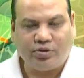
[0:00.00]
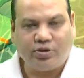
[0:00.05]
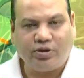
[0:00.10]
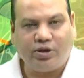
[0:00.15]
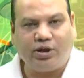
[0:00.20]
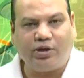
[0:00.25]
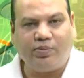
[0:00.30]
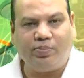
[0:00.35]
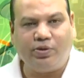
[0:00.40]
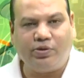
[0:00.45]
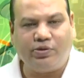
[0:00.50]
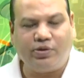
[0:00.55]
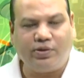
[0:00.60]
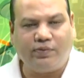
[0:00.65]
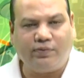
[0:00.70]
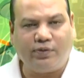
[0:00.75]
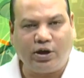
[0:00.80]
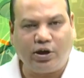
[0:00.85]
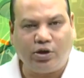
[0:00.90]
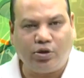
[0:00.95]
That means the
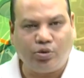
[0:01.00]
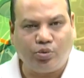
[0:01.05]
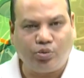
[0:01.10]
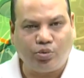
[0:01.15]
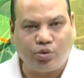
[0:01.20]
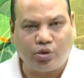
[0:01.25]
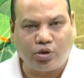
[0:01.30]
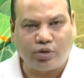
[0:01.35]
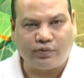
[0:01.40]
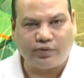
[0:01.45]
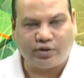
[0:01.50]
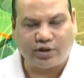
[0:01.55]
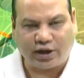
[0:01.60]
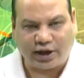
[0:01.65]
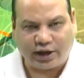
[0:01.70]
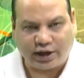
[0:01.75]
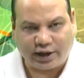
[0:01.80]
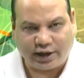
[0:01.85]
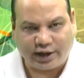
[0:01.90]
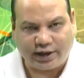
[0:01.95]
value of
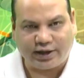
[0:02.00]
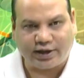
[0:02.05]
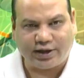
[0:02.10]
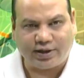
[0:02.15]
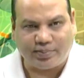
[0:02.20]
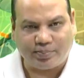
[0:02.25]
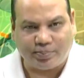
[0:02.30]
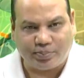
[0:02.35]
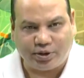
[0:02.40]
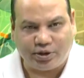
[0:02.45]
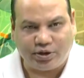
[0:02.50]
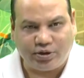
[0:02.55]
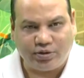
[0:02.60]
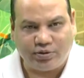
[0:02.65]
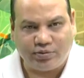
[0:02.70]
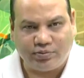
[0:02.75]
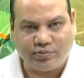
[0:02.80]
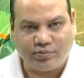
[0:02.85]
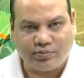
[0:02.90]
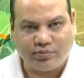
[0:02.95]
target company
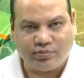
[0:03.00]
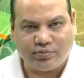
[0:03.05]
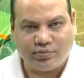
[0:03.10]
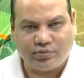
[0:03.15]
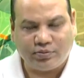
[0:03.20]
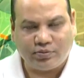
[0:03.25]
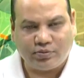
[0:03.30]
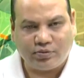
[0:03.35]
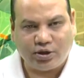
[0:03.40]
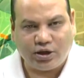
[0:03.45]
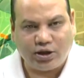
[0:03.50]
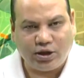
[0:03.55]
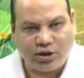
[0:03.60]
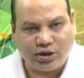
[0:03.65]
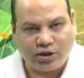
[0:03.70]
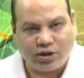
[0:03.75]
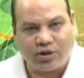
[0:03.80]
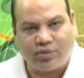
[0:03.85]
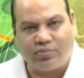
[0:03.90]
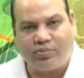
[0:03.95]

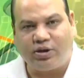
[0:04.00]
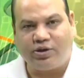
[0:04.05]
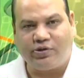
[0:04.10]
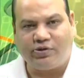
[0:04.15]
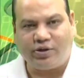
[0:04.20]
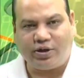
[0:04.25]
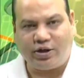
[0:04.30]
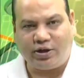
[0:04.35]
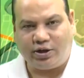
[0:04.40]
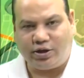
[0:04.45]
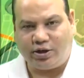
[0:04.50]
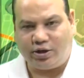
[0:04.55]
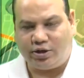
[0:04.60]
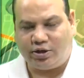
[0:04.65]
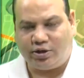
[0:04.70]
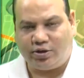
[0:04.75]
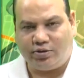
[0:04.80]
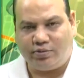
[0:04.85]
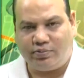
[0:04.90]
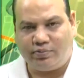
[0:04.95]
in the merged
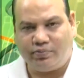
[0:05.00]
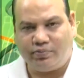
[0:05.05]
entity.